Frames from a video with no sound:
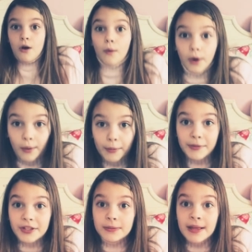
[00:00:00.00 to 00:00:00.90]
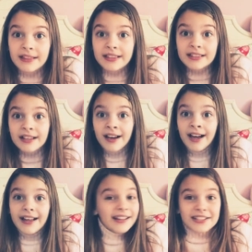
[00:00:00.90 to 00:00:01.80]
We're going with the Smiths.
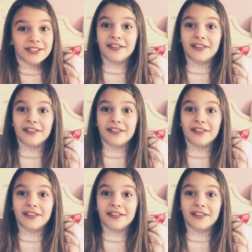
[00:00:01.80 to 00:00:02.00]
This is